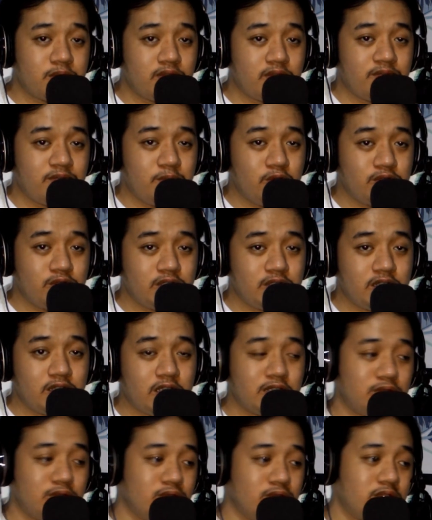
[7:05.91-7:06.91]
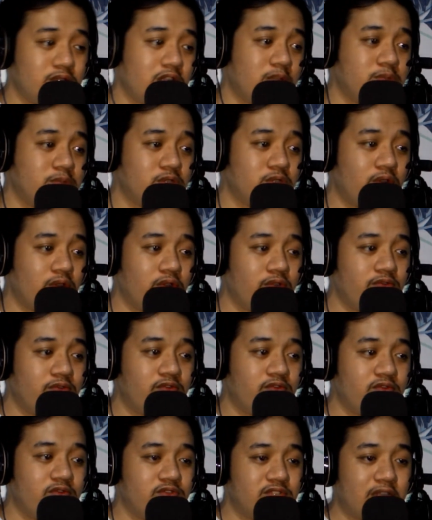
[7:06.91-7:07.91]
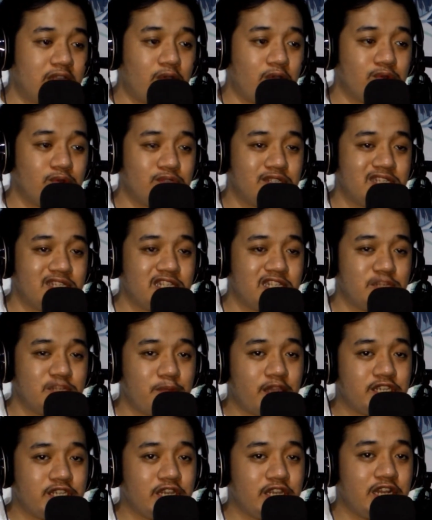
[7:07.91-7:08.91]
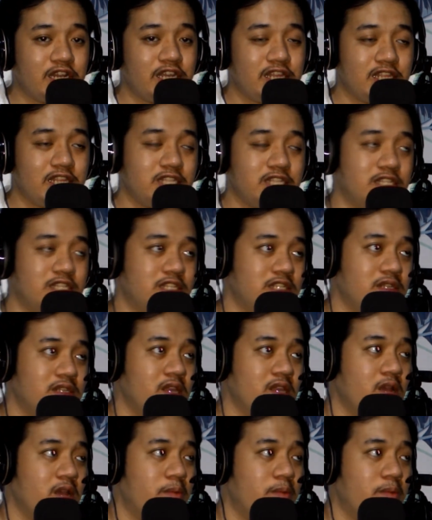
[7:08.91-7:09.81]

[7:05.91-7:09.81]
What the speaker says: of music and new types of sounds, especially in this